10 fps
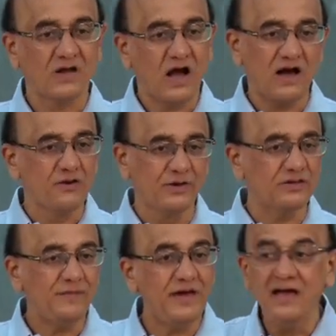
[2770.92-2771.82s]
Are you with
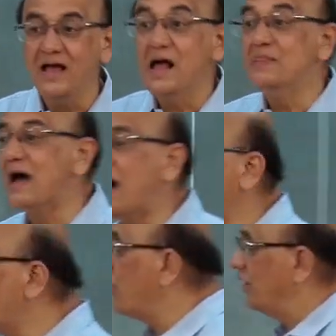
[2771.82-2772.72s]
me?
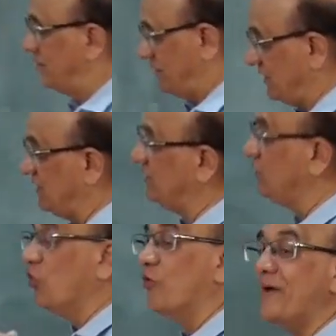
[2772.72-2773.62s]
Now
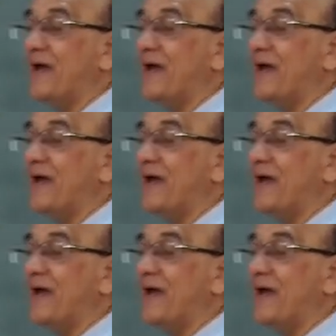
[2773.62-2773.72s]
you may